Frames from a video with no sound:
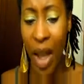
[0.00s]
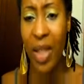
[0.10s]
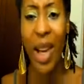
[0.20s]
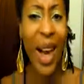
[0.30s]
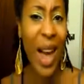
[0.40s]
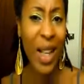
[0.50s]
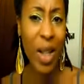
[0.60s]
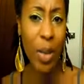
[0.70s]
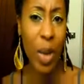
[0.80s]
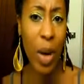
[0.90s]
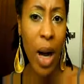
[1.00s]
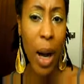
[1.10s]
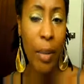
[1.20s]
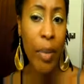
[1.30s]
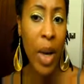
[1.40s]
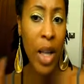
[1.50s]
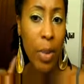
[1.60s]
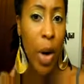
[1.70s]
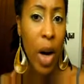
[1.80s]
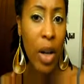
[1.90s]
I think I had to subscribe
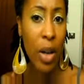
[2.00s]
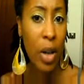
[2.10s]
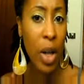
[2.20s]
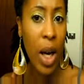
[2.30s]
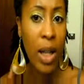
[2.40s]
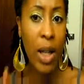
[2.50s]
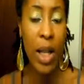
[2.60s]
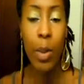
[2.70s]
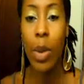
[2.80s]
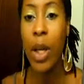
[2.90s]
as part of the contest,